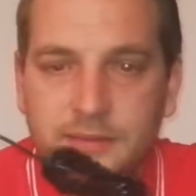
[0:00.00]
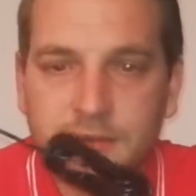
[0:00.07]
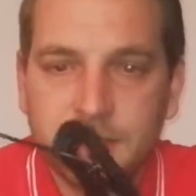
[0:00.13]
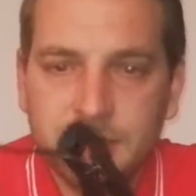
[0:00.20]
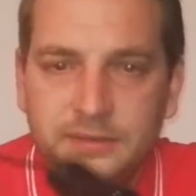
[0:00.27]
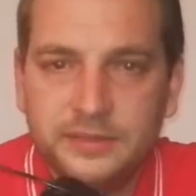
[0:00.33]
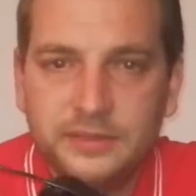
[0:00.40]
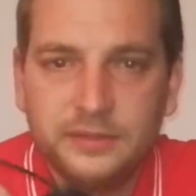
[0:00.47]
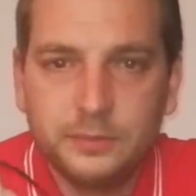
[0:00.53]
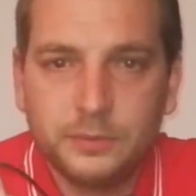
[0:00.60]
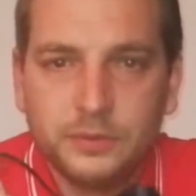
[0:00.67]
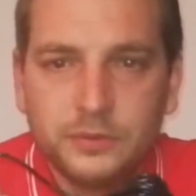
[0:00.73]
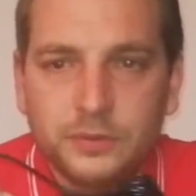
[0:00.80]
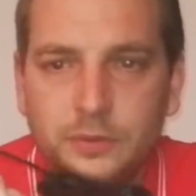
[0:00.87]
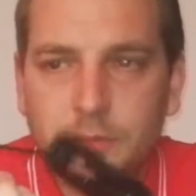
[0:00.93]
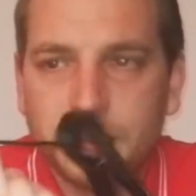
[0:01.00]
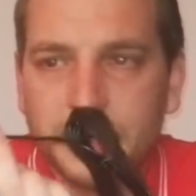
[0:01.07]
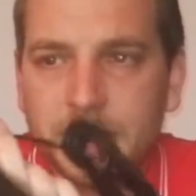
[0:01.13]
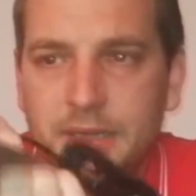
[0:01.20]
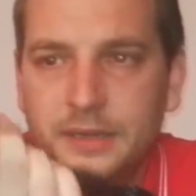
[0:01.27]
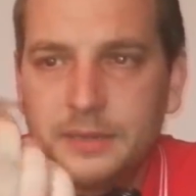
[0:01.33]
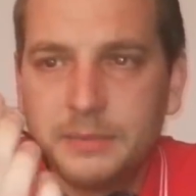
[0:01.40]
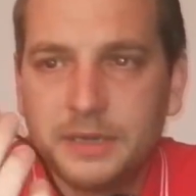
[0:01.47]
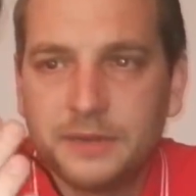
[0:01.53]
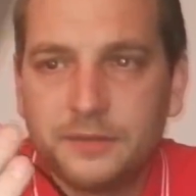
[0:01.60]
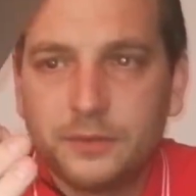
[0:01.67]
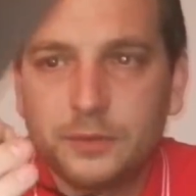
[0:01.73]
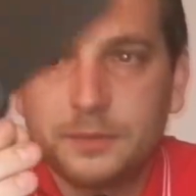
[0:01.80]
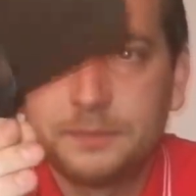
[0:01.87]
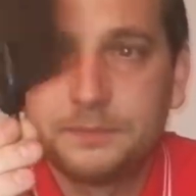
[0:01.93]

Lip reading: This is what you're paying the money for.